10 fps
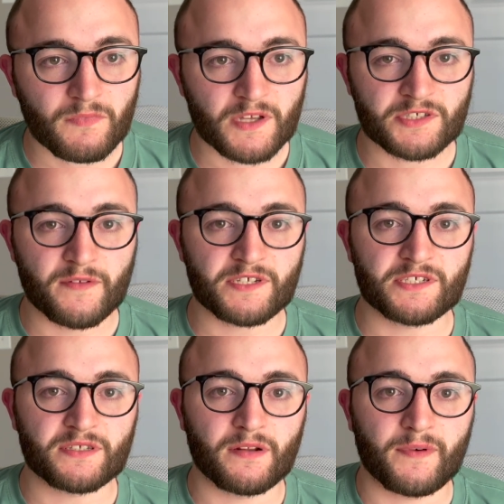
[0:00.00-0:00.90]
So this
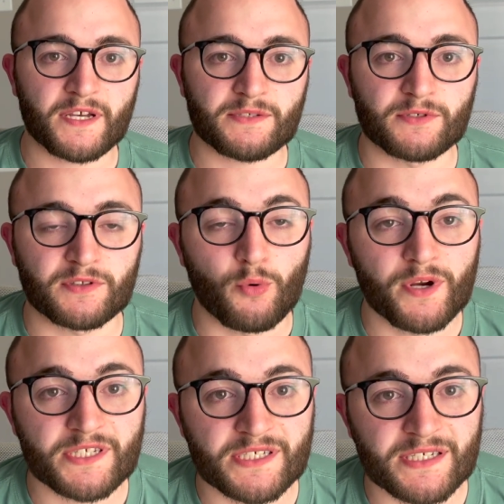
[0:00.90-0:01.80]
is a device with
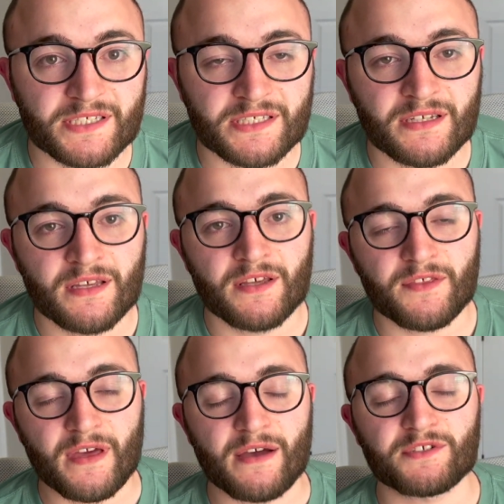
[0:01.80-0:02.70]

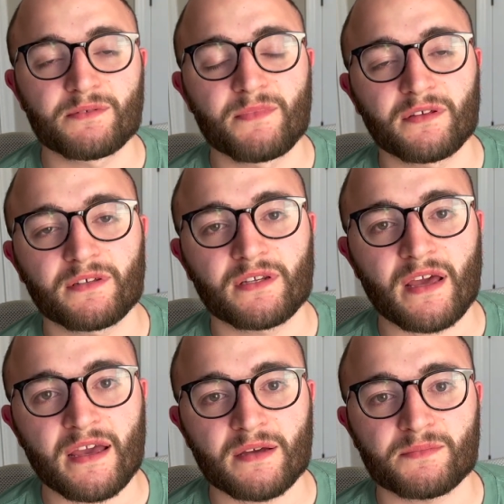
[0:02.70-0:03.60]
26,000 million
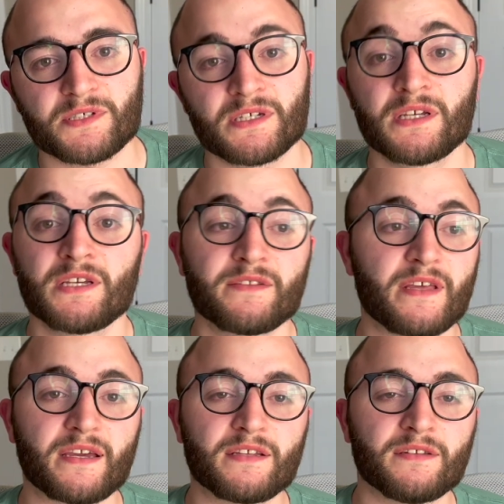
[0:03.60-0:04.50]
amps
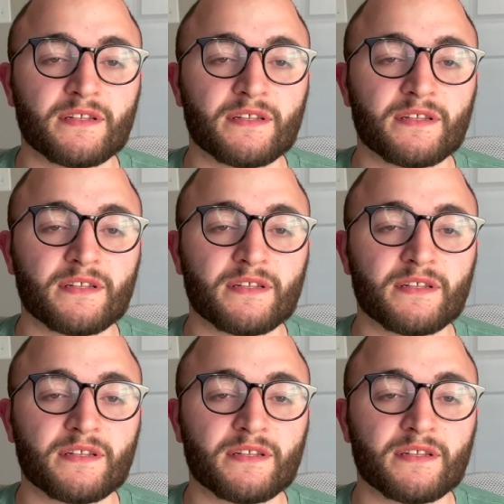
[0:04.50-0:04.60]
that can